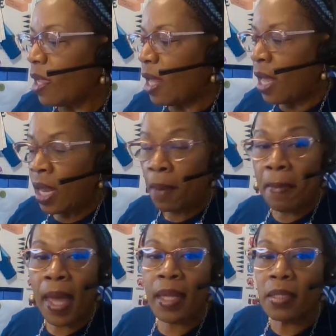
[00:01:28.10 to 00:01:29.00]
and a
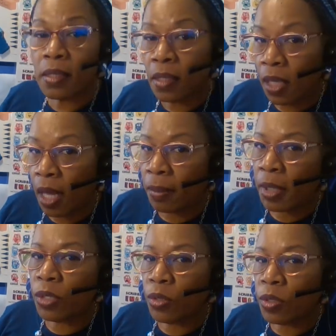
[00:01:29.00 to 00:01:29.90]
pencil. I'm going to
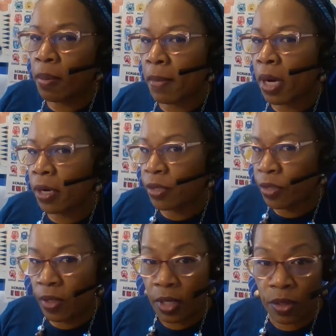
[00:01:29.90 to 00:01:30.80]
use a marker so
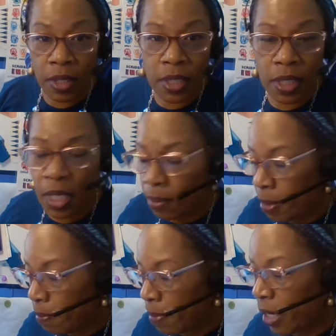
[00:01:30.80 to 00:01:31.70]
that you could see it a
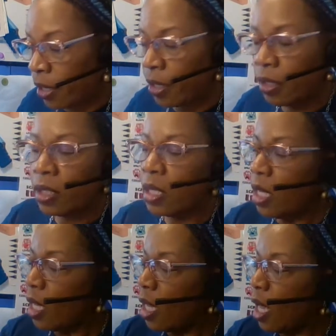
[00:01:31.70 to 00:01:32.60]
bit better.
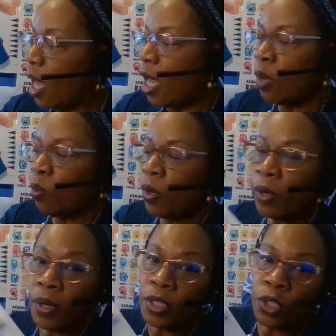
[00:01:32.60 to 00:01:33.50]
And we're
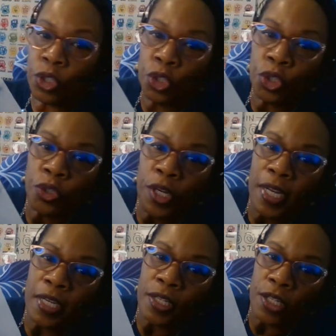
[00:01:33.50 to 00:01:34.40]
going to
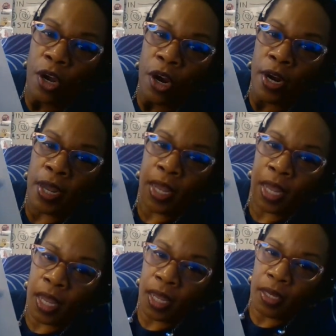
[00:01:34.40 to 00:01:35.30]
trace our
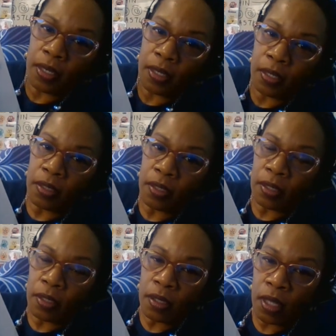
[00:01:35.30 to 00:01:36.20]
hand.
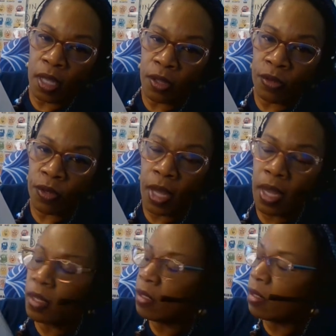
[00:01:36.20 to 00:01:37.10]
Can you do that?
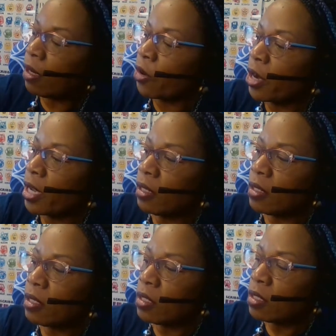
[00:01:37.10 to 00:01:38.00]
All right.
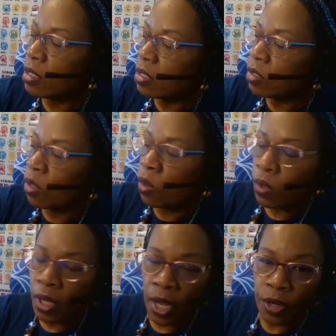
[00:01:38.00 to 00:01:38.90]
So
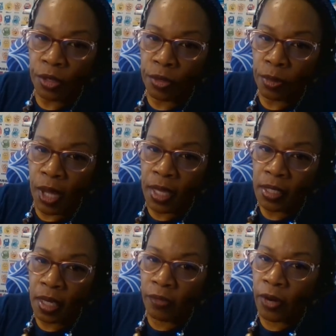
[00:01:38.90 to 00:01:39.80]
get your supply
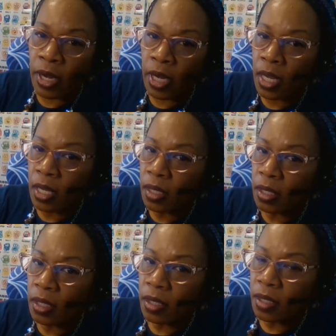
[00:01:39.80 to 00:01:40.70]
set ready
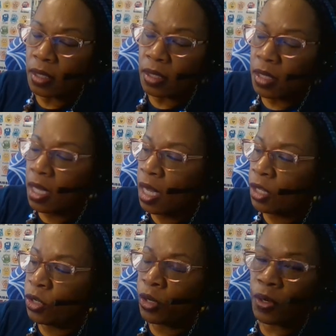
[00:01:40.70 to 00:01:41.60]
and
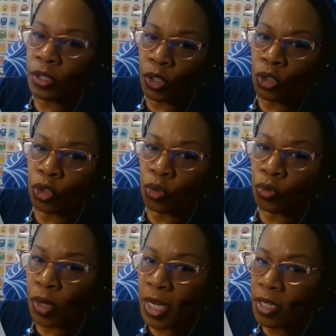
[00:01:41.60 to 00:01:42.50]
you're going to
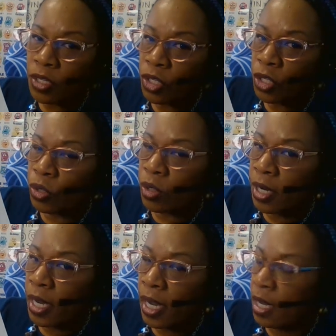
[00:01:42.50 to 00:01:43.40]
trace your
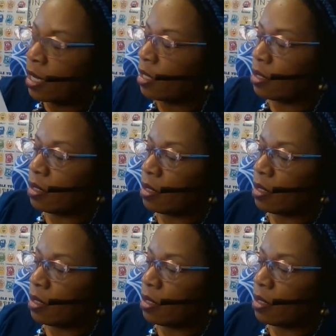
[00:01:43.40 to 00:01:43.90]
hand.